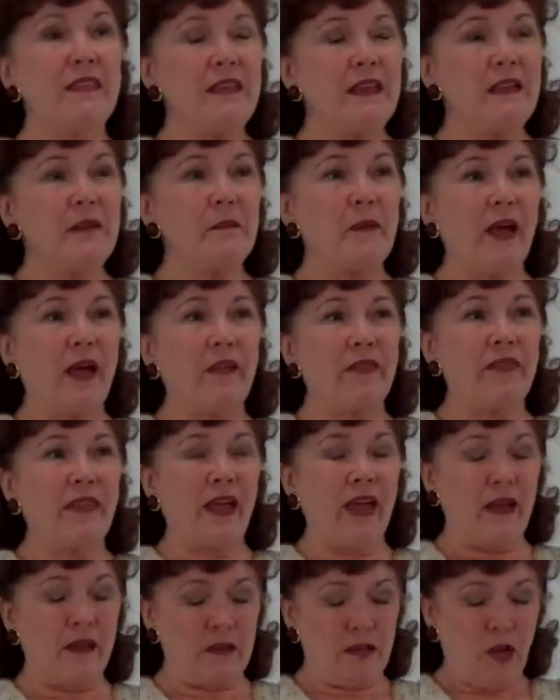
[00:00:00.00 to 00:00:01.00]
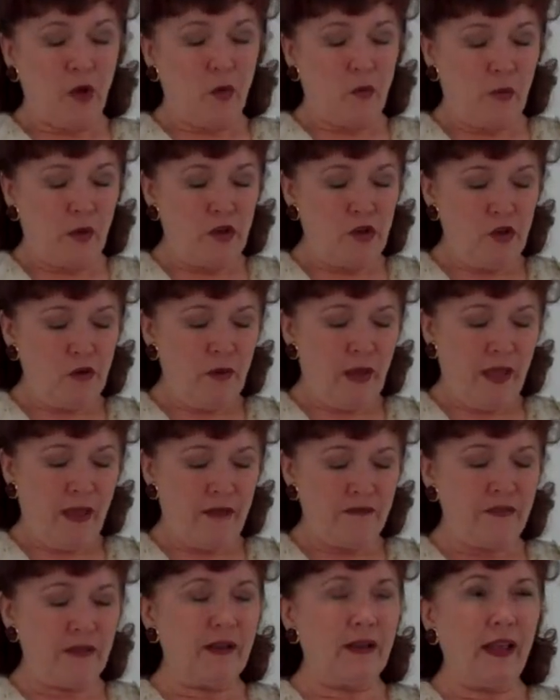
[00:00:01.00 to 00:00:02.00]
Think about that. When you
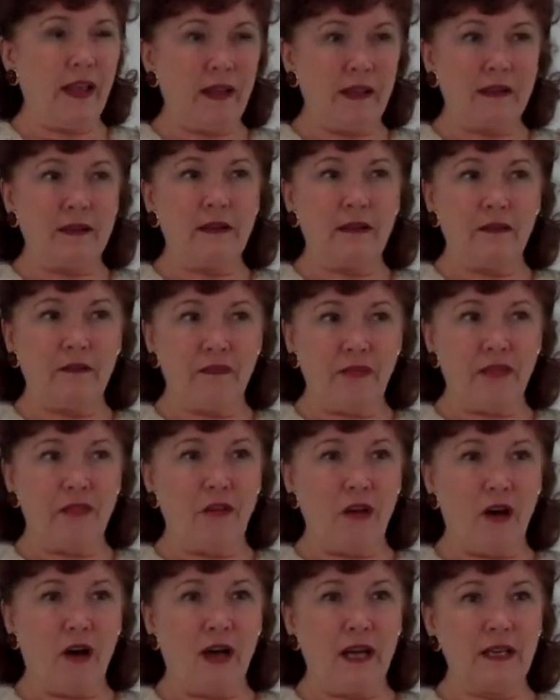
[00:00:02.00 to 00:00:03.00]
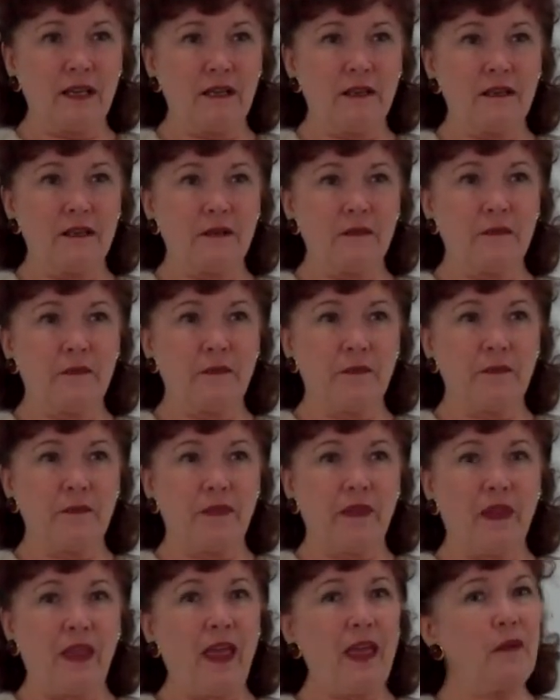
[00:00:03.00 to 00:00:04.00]
have a negative thought,
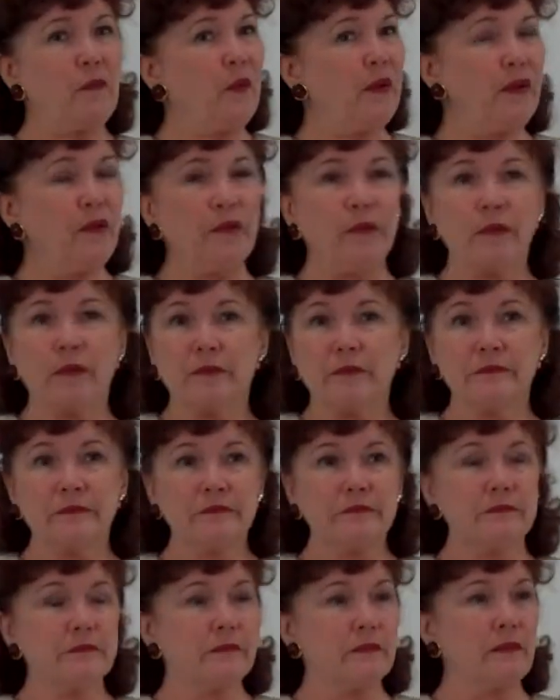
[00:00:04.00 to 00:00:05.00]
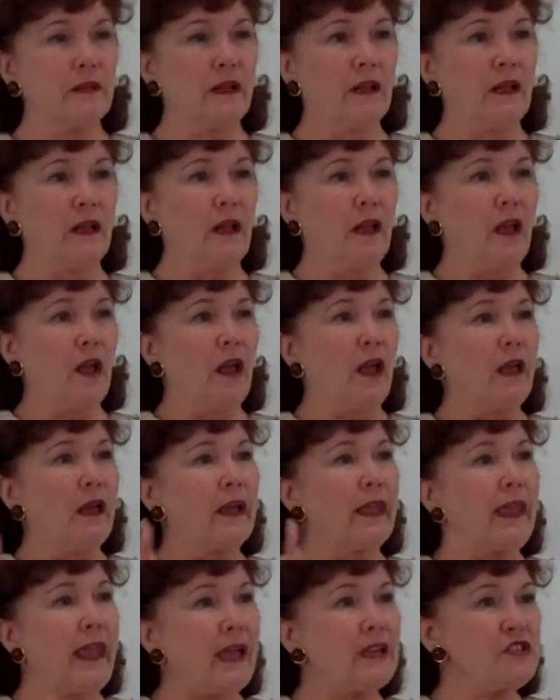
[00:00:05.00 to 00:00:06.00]
and we do,
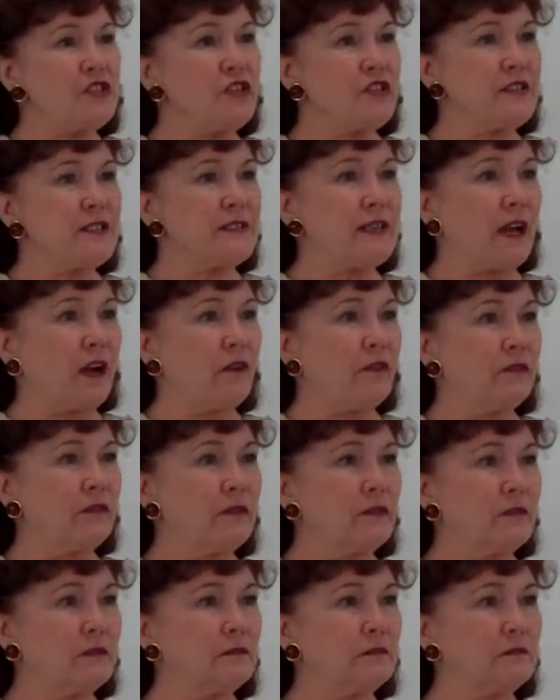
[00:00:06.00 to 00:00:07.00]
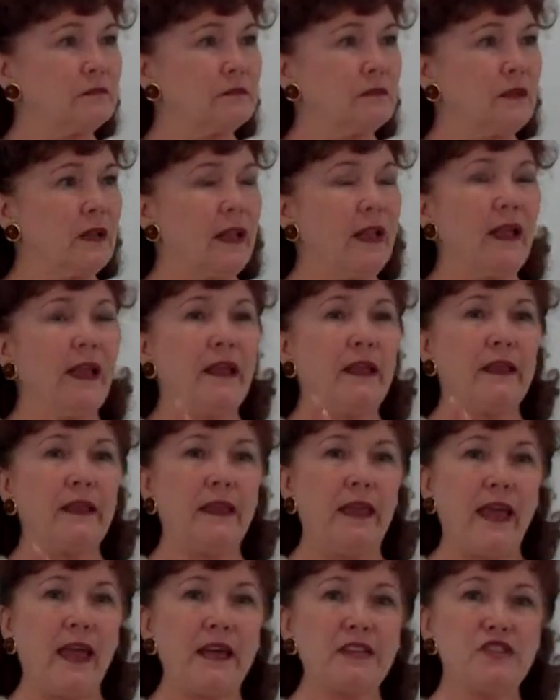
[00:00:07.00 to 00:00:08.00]
catch yourself.
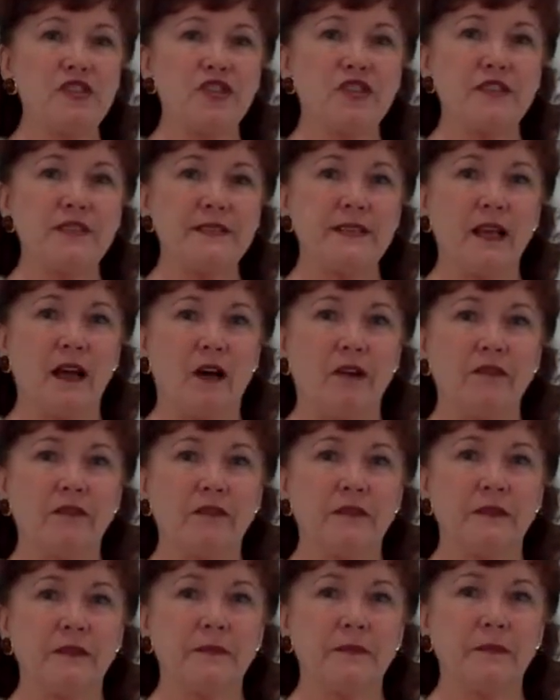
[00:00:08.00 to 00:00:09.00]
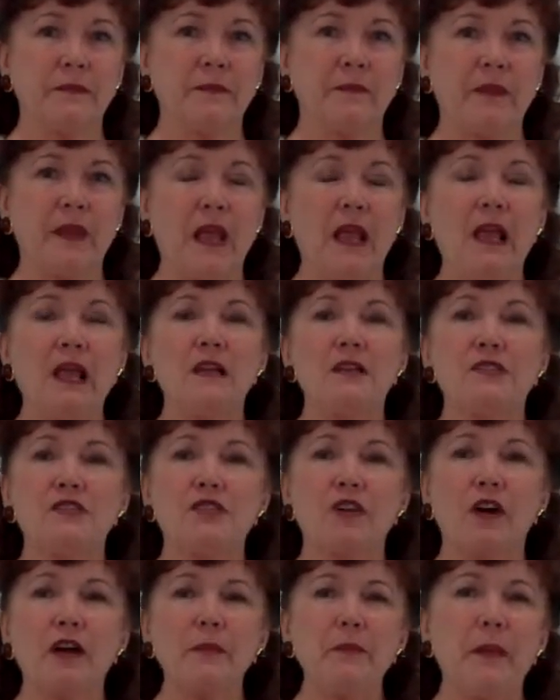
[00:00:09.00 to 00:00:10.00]
Catch yourself.
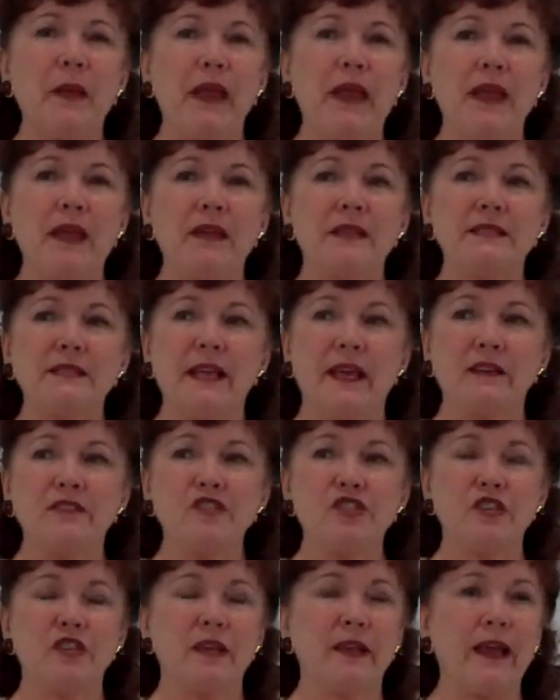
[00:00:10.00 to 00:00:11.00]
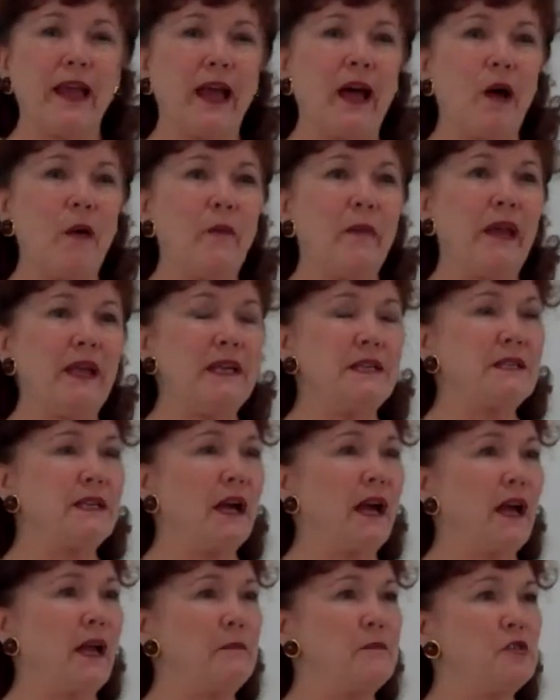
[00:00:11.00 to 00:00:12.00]
Start paying attention to how many
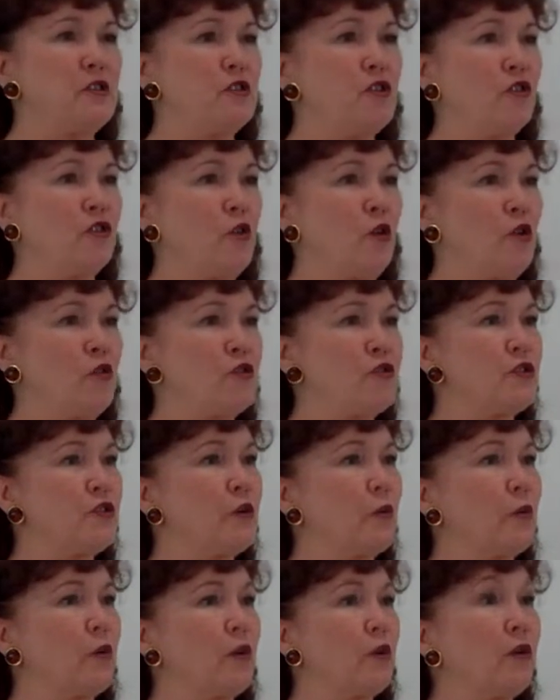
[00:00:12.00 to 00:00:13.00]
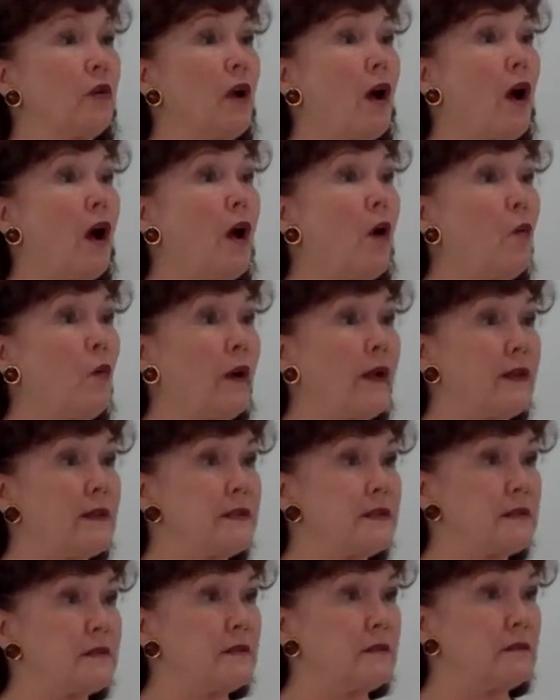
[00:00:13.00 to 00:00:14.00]
times you use the word
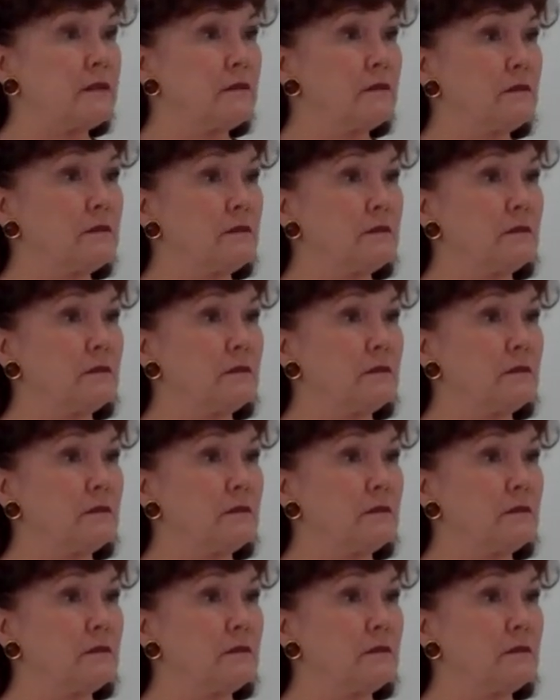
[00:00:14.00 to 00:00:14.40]
always